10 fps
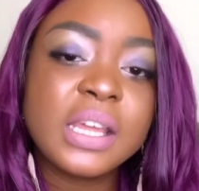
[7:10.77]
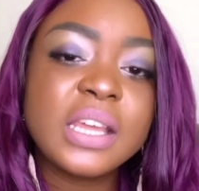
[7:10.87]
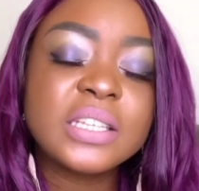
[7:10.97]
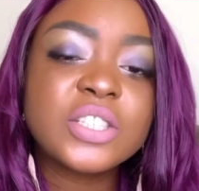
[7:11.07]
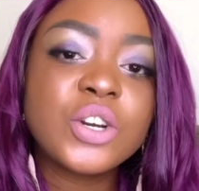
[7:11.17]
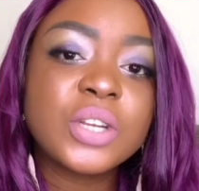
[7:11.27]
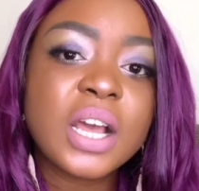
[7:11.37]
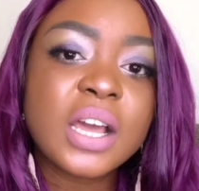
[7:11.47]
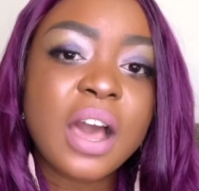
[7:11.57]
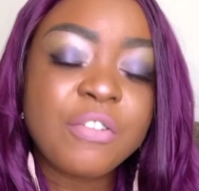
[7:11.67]
it's
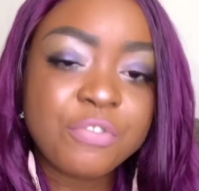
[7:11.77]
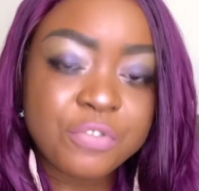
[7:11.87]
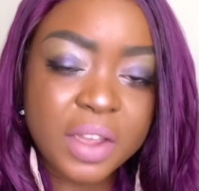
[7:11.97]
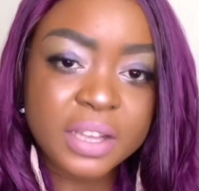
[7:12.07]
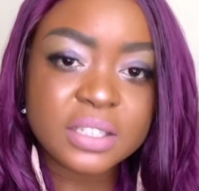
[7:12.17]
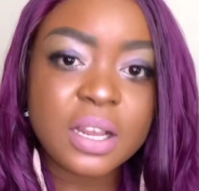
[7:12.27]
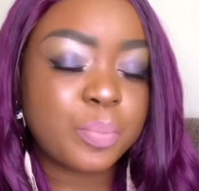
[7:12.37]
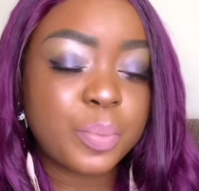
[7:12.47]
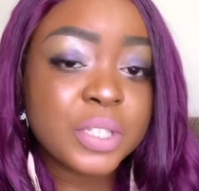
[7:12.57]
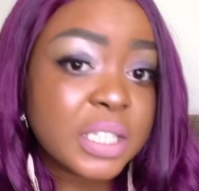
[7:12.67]
gonna affect
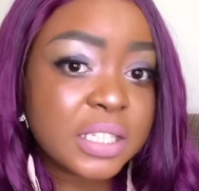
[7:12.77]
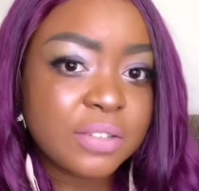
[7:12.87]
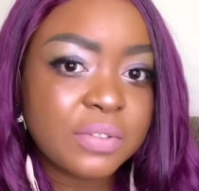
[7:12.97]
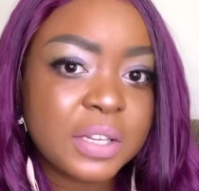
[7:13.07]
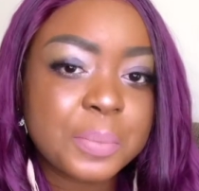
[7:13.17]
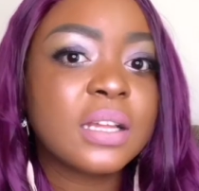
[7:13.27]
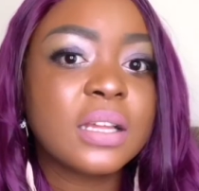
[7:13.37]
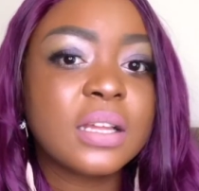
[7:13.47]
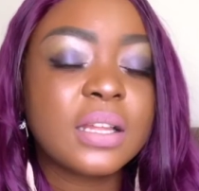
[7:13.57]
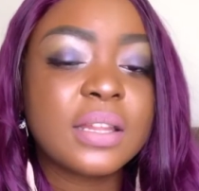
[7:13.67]
positively
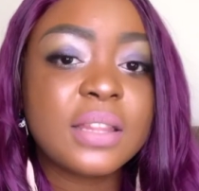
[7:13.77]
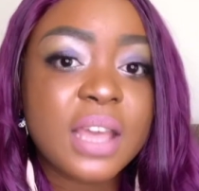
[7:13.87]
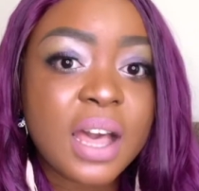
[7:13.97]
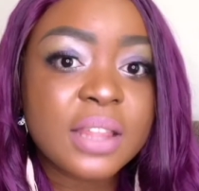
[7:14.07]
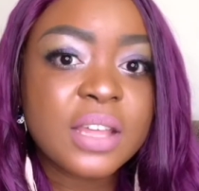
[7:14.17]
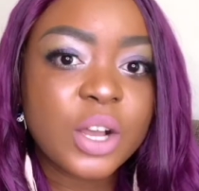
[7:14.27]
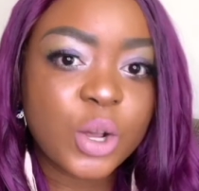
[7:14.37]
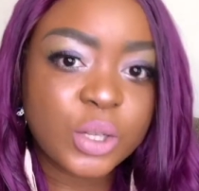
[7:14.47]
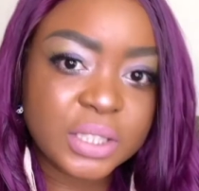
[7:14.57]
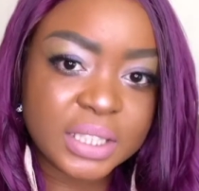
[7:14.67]
the other
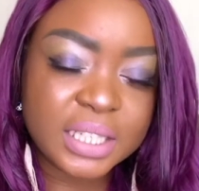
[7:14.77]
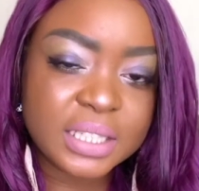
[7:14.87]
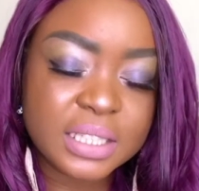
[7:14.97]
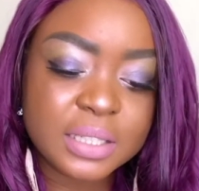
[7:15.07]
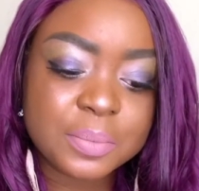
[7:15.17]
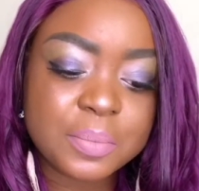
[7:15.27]
contents